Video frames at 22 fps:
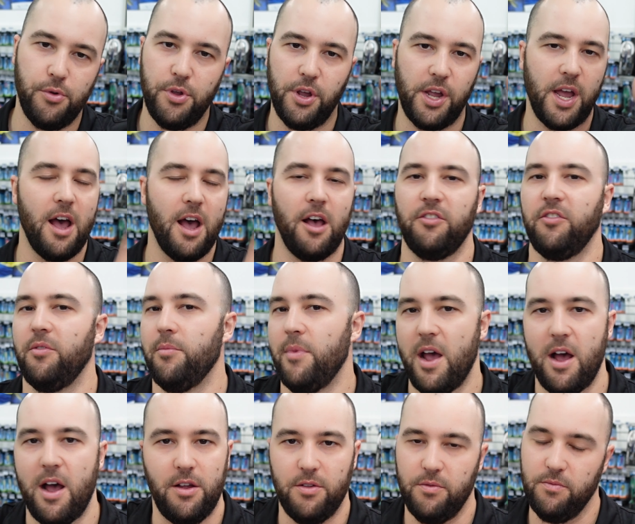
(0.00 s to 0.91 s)
You cast them
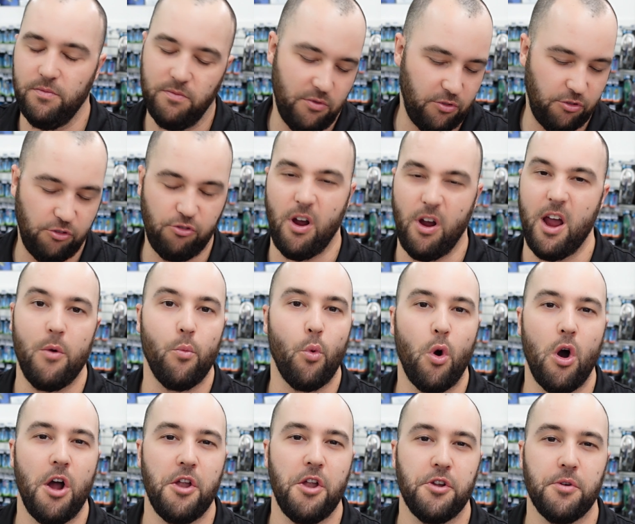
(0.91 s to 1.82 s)
out, straight
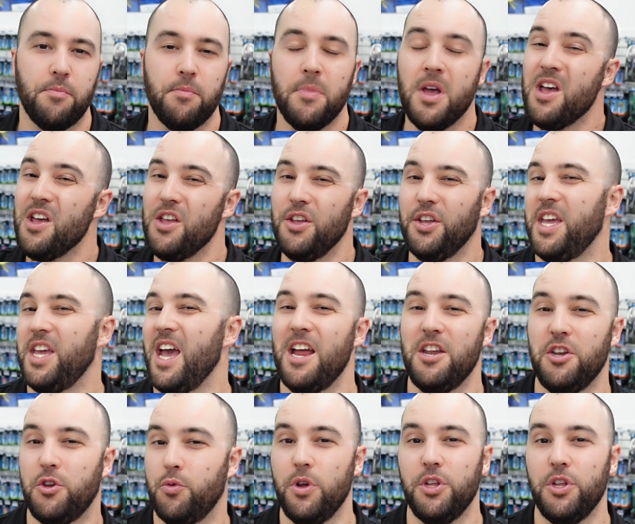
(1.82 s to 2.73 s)
wind them. You
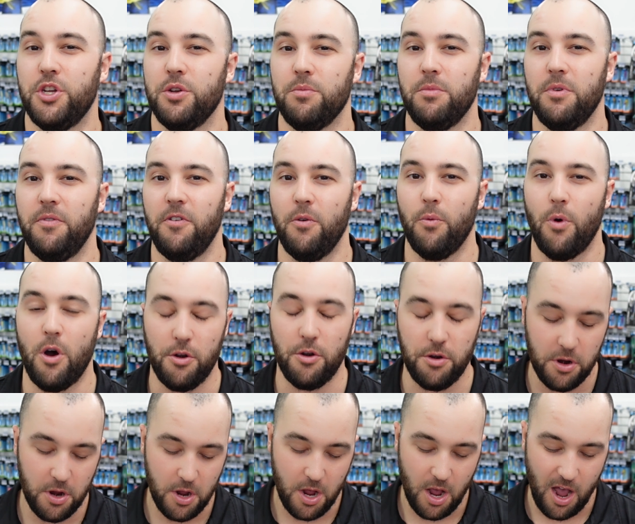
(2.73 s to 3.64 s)
can twitch them if you
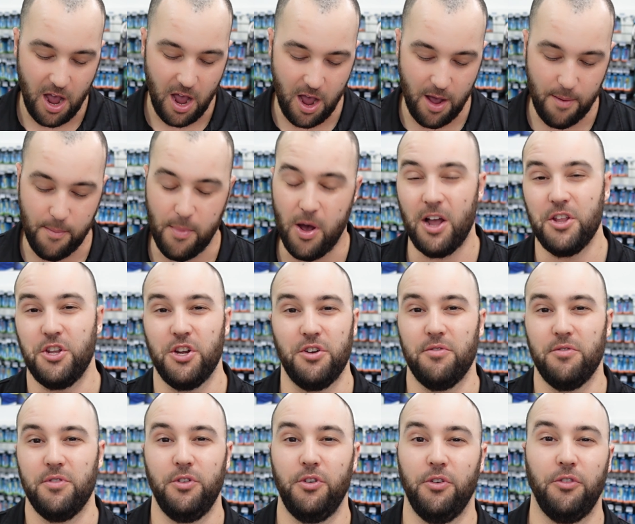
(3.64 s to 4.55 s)
want. I
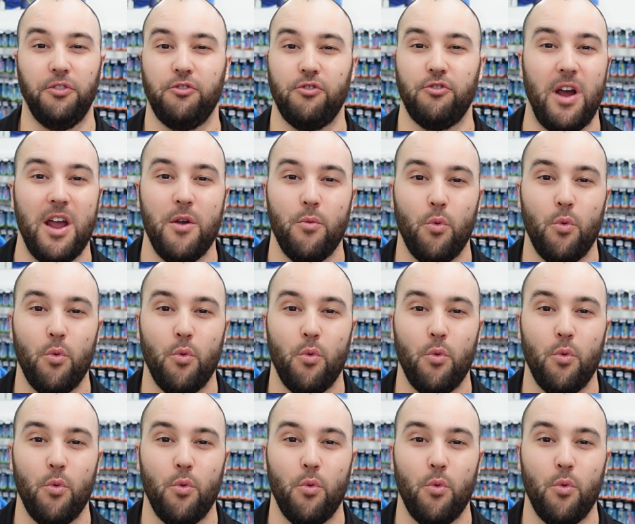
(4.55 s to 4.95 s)
generally just straight